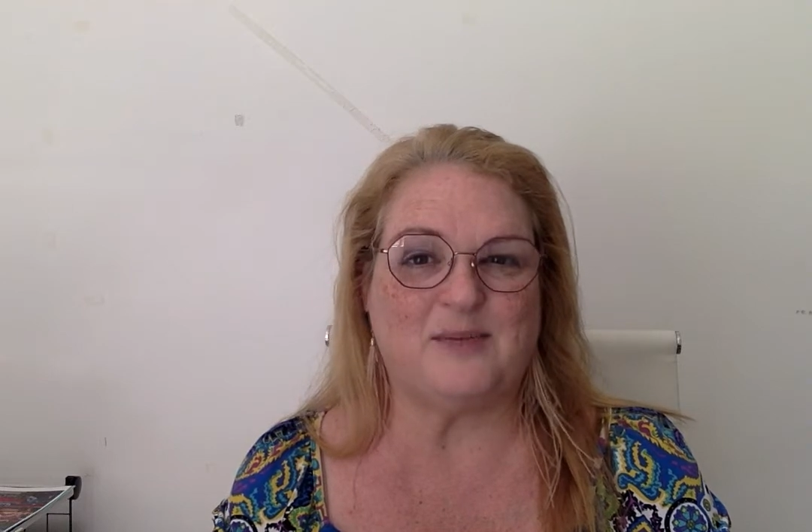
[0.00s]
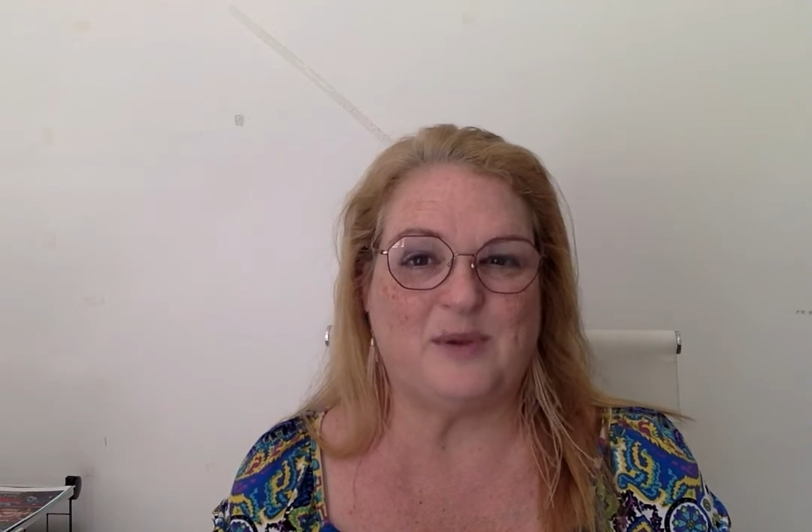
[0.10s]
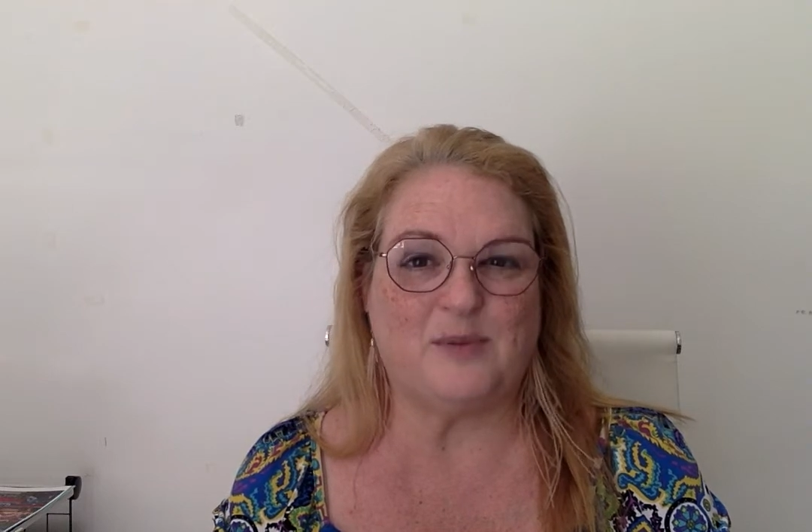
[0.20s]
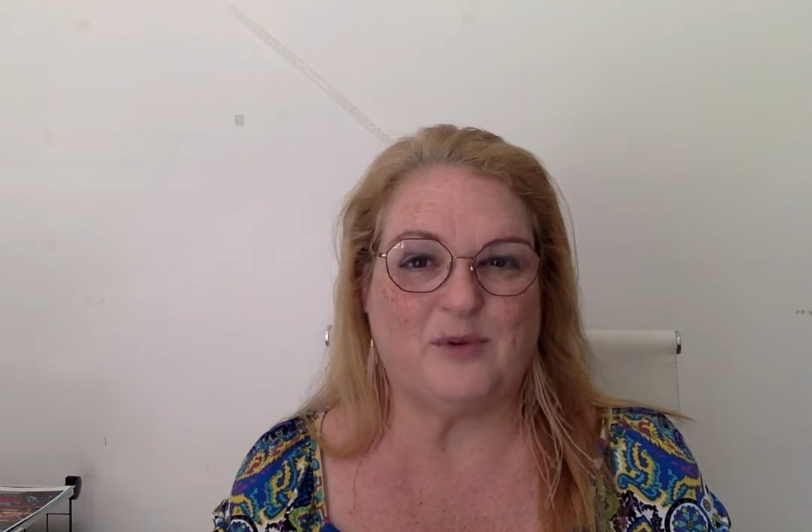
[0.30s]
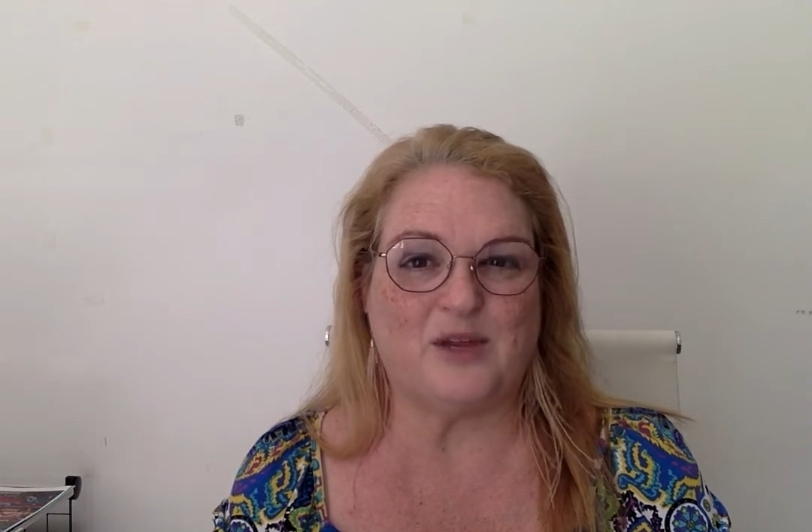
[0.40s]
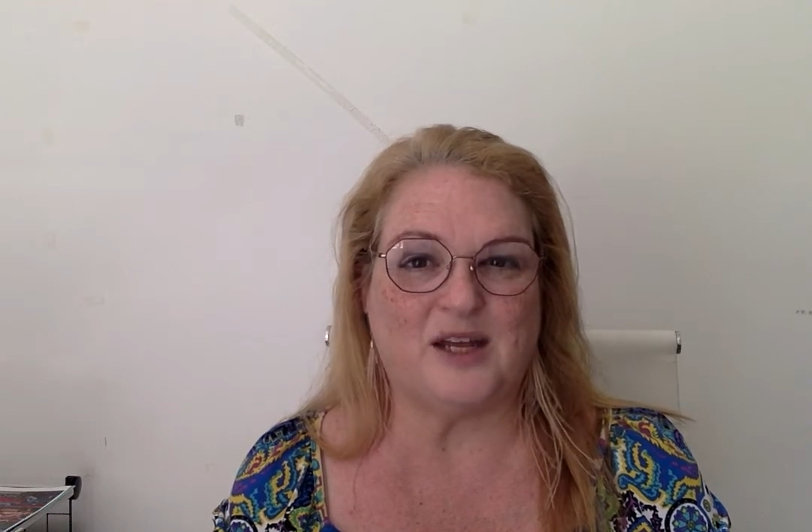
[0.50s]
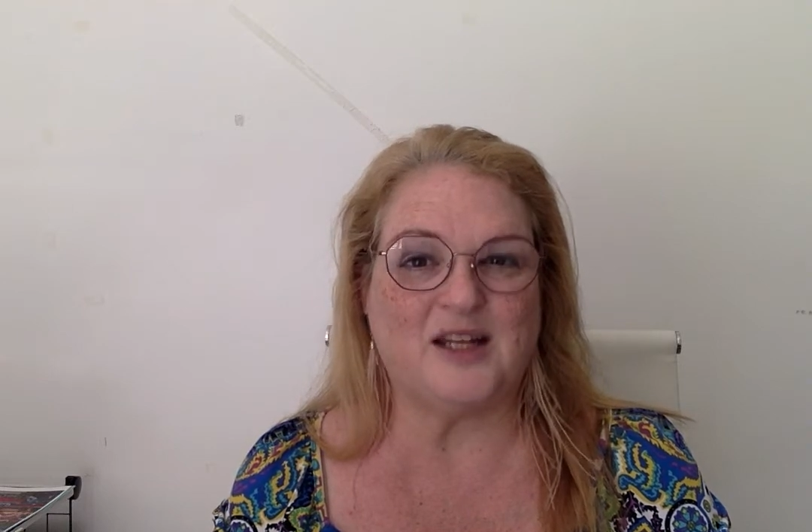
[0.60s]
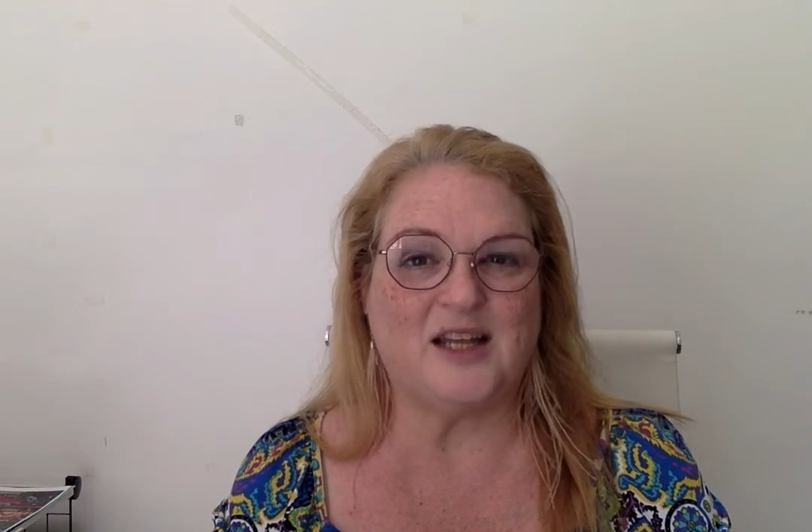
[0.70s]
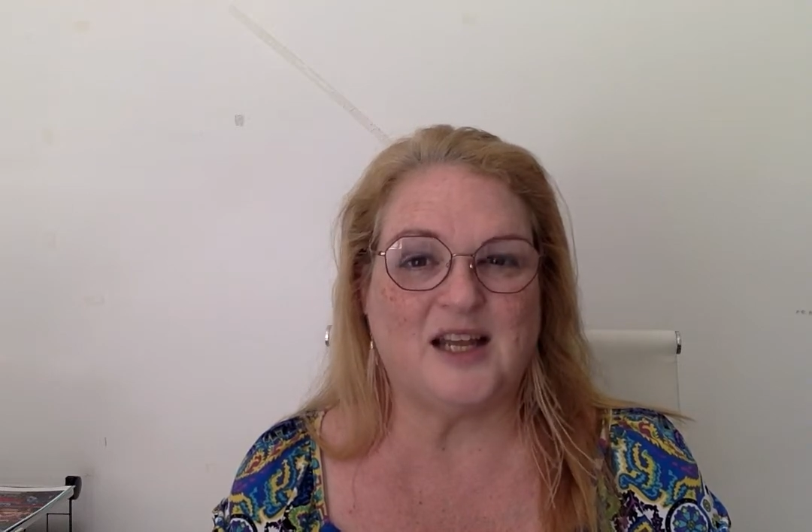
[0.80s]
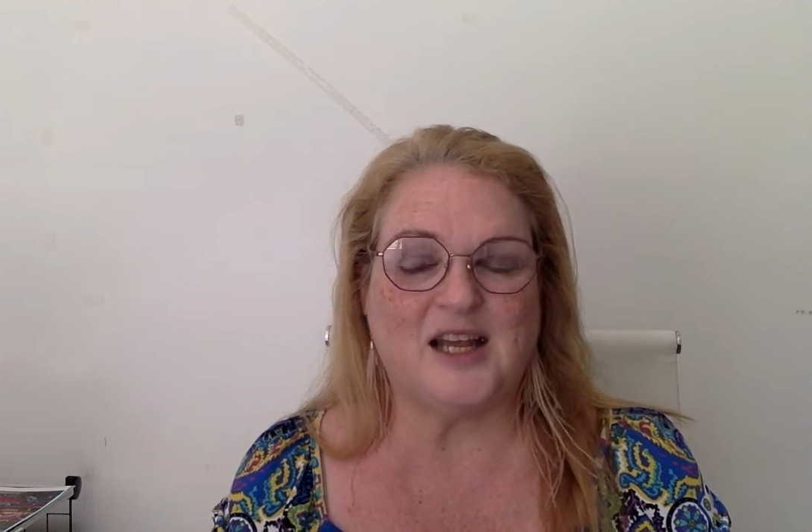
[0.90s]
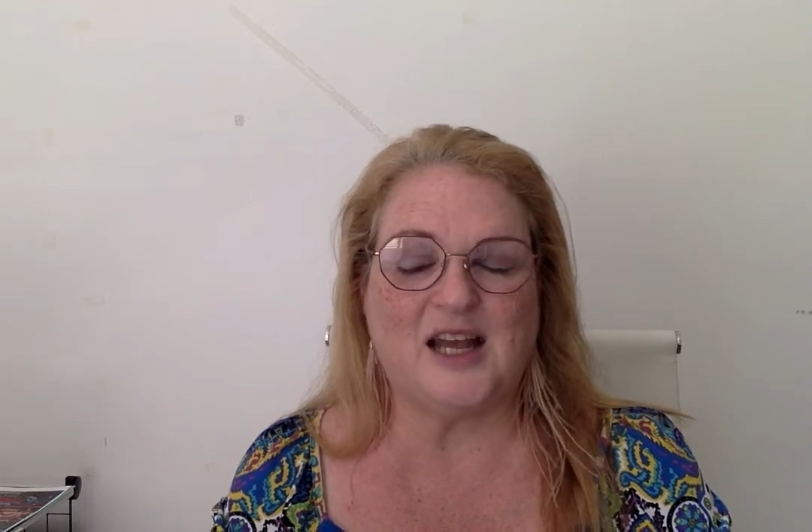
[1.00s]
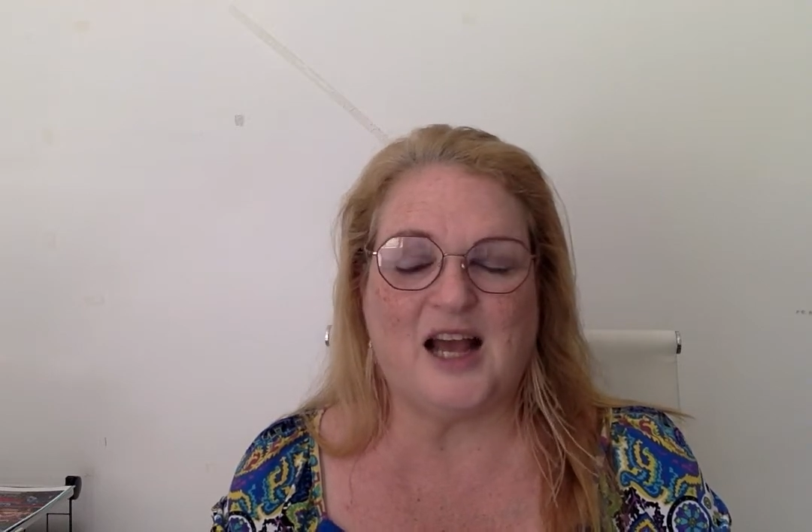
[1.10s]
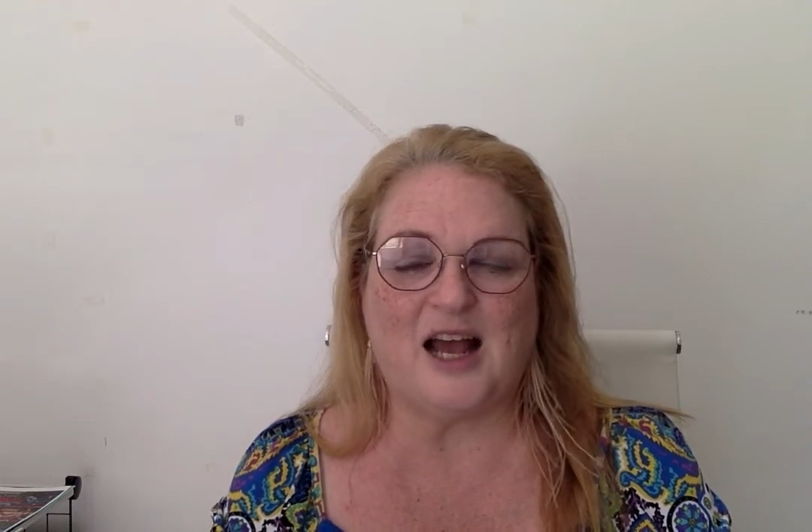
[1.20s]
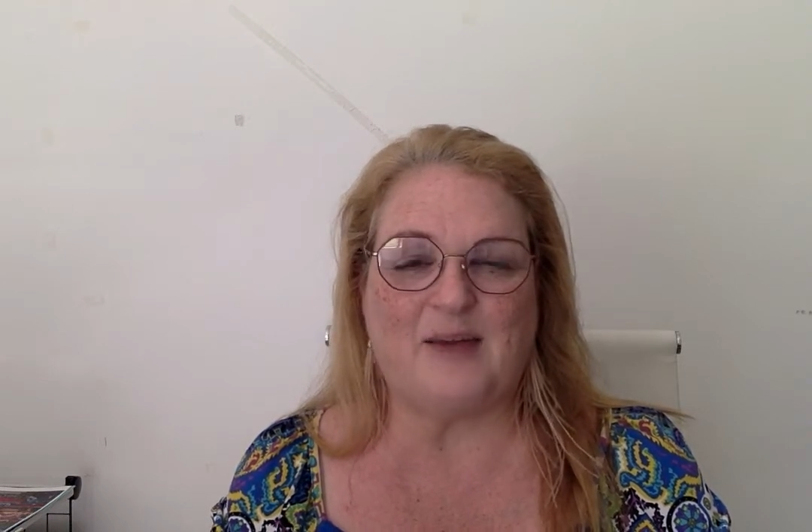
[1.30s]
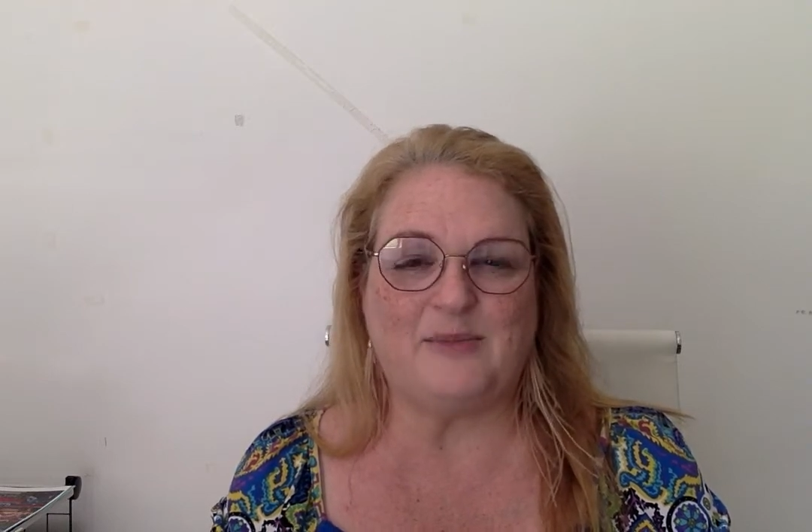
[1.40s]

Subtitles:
people that